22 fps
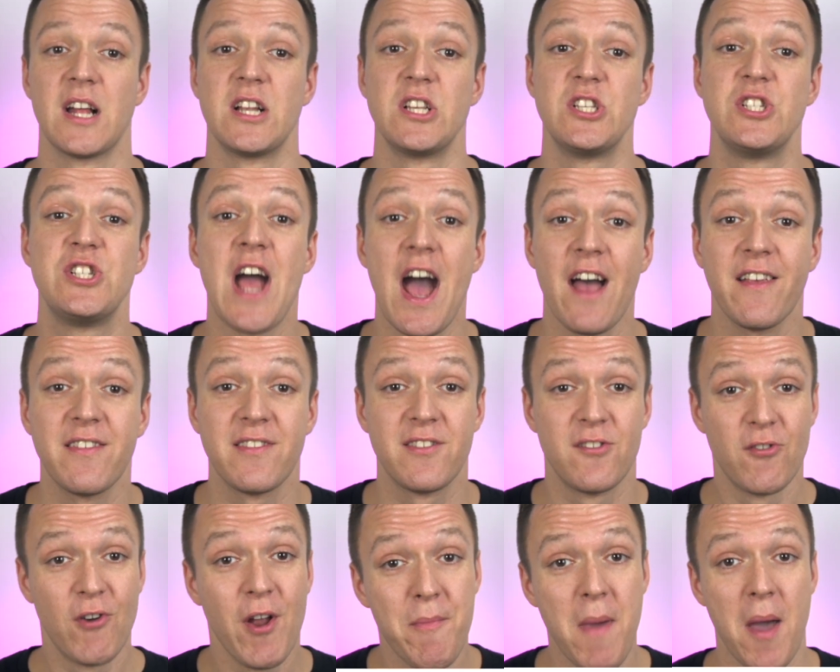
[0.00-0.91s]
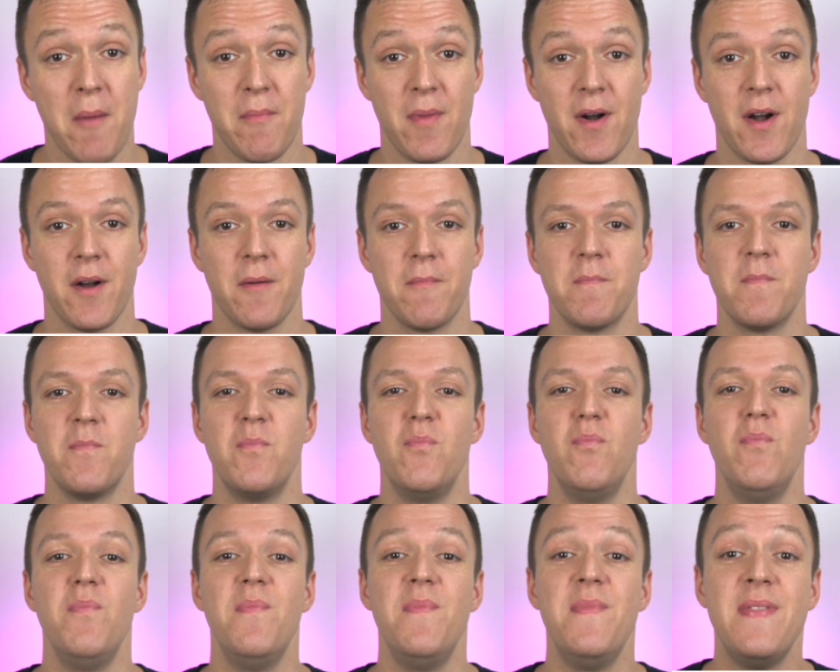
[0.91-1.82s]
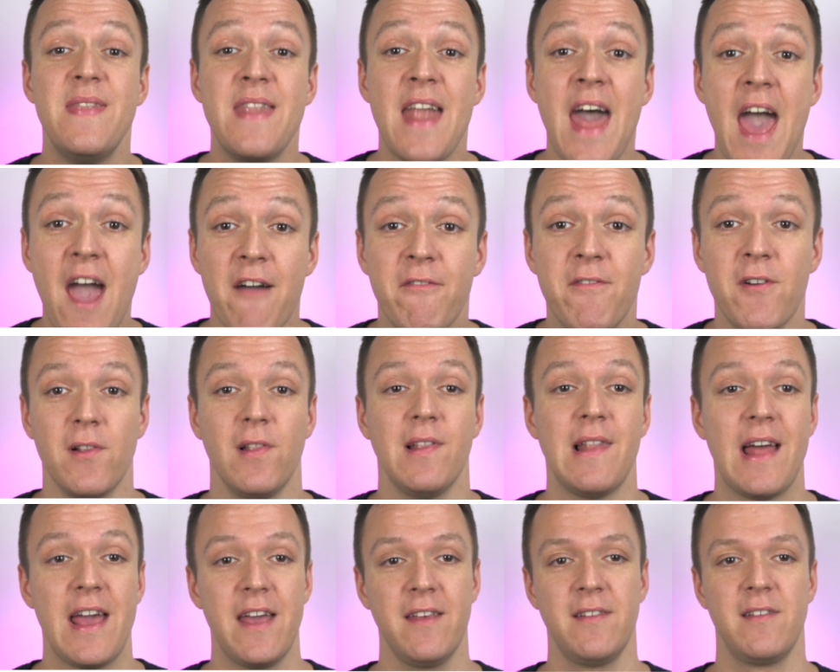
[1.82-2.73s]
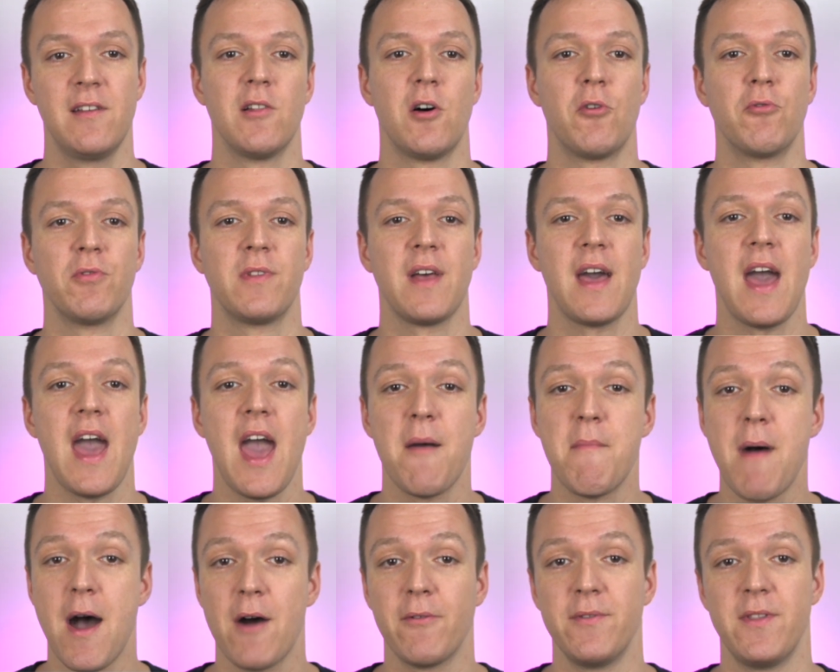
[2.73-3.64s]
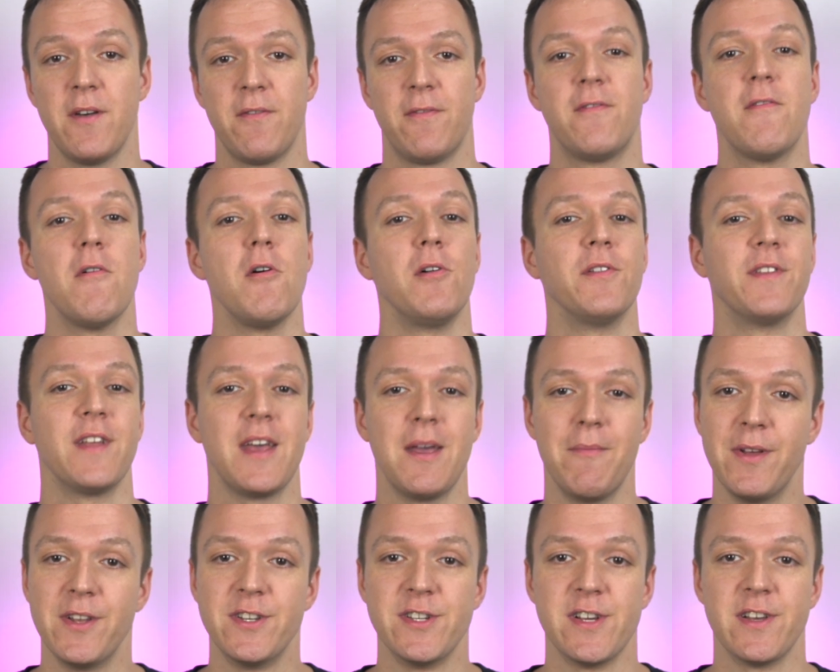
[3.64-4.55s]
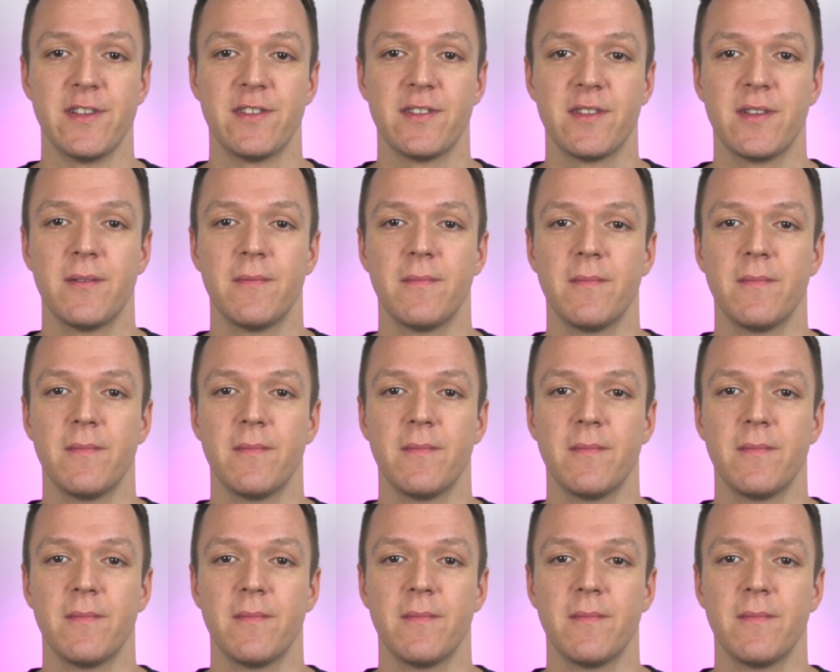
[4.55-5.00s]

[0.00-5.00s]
Just remember, never lazy load above default images.